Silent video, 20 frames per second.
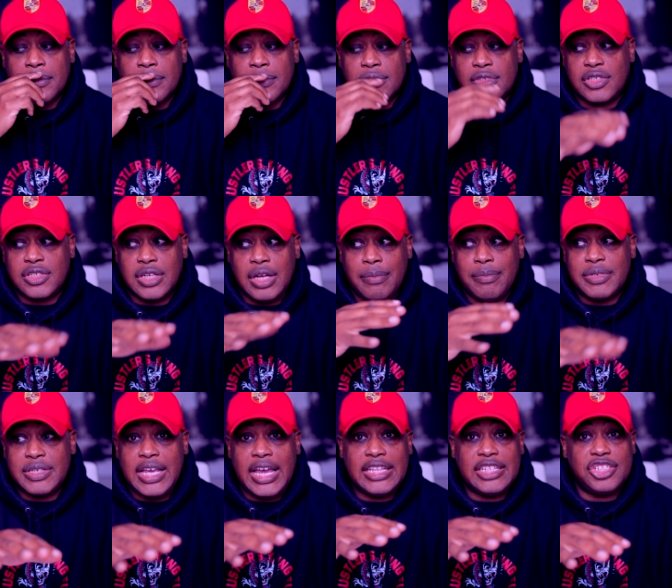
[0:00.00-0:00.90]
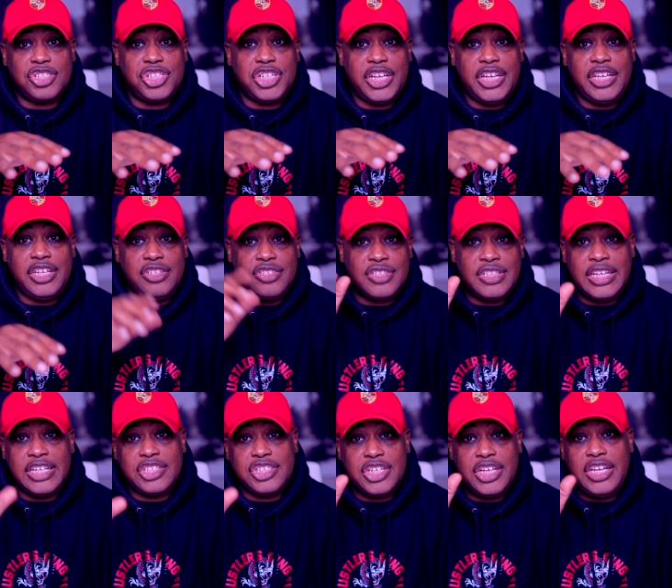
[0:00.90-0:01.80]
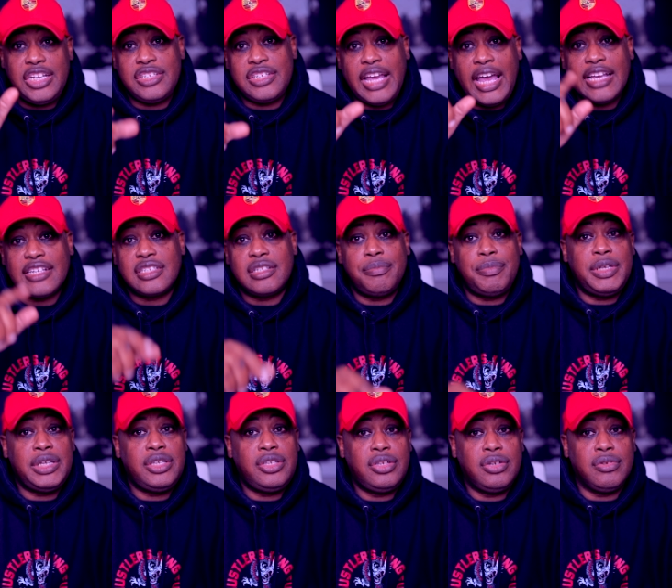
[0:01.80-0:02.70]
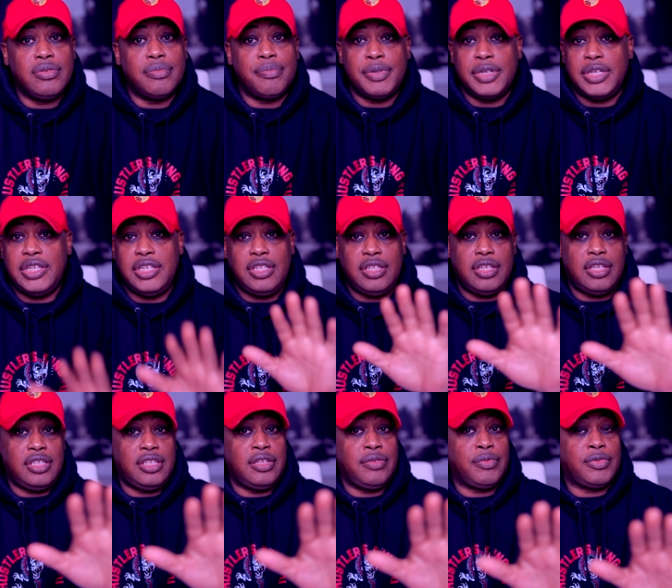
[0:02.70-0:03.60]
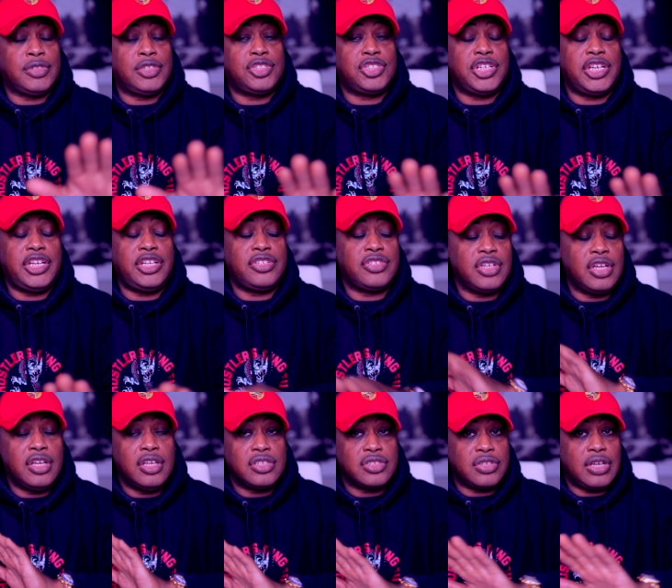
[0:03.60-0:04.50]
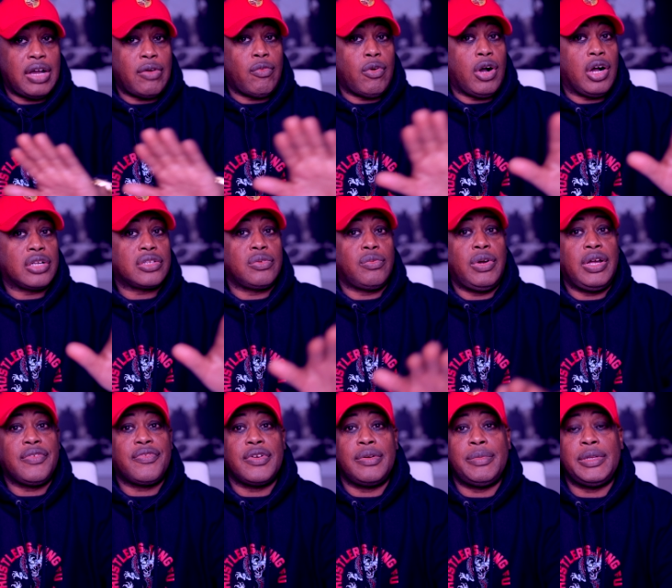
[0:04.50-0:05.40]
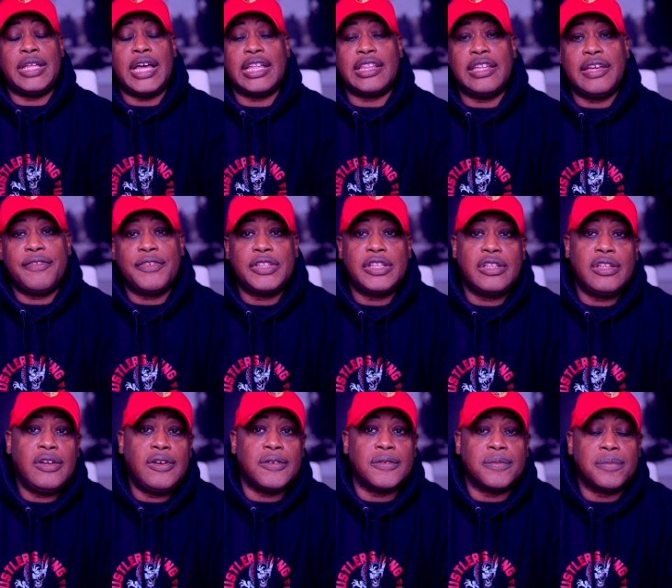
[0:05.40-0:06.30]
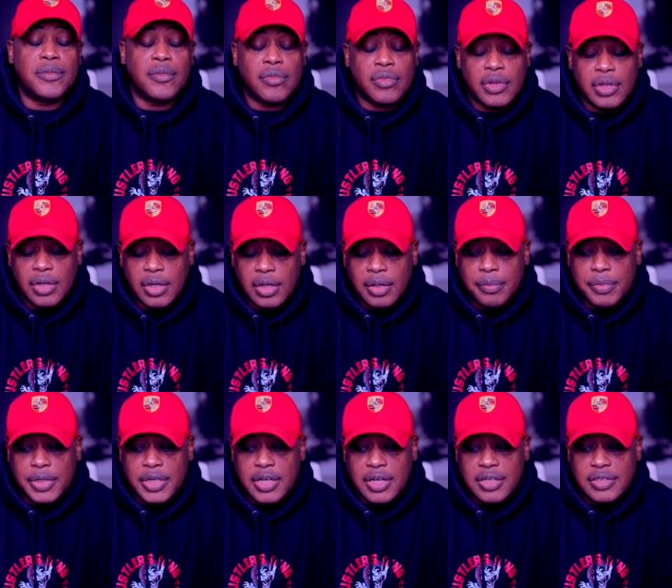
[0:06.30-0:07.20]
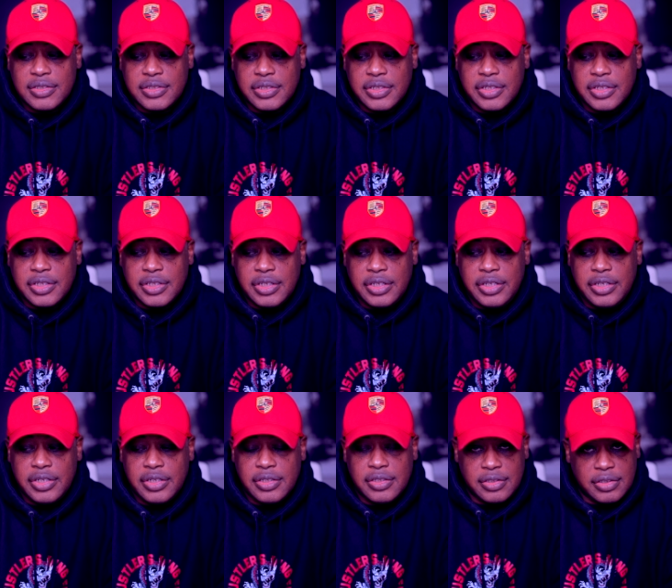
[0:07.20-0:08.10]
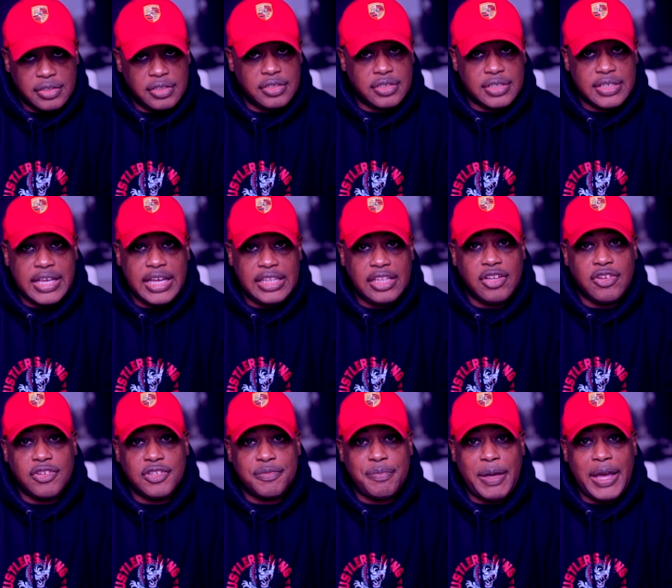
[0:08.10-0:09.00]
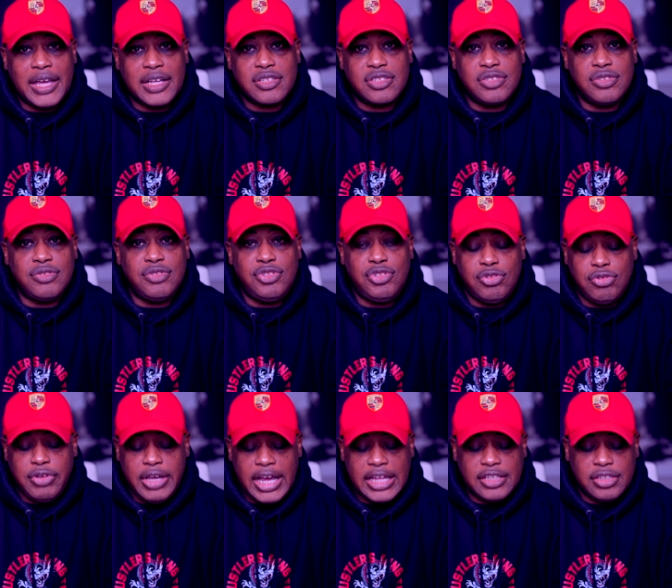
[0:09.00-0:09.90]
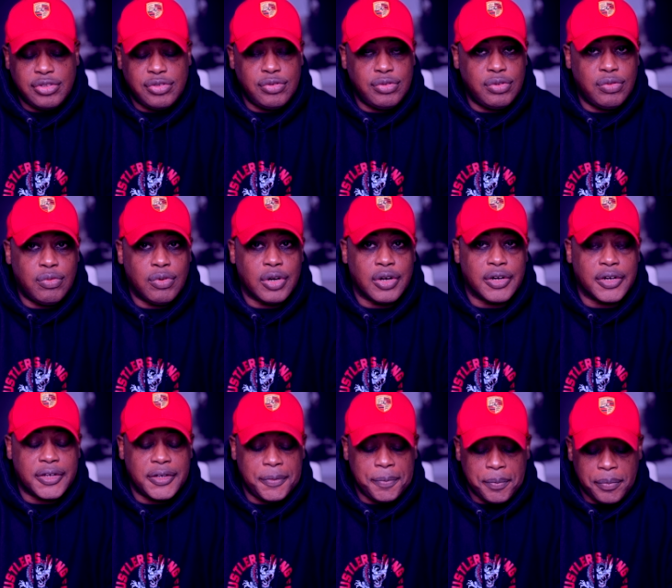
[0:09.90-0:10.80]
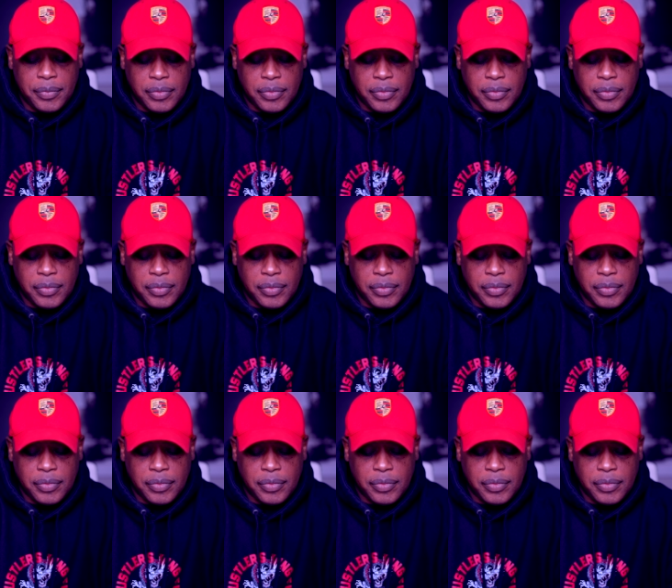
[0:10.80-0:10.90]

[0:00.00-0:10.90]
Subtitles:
Something's got to change, and that change has to be you. But he didn't want to change. So I walked away from it. I left it alone because this kind of goes back to you got to do the work.